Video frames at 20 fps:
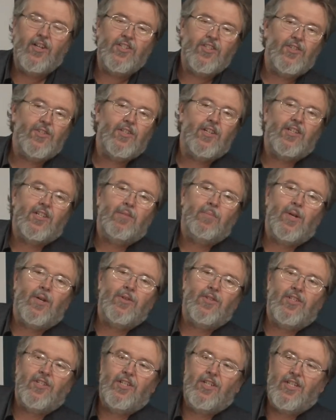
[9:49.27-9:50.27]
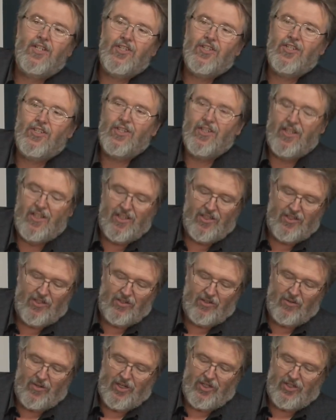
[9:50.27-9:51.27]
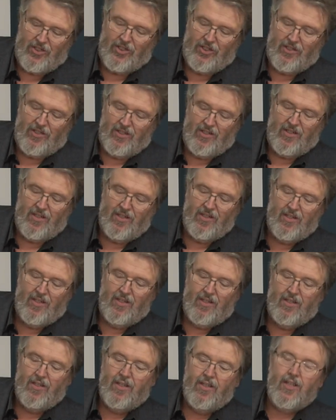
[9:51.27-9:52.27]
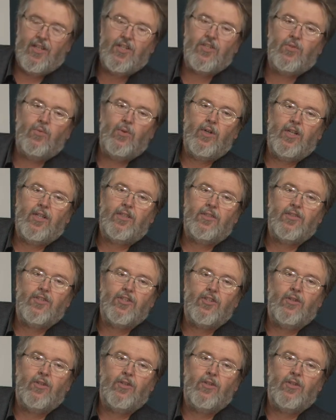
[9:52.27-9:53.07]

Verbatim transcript: also talk about disintegration as well.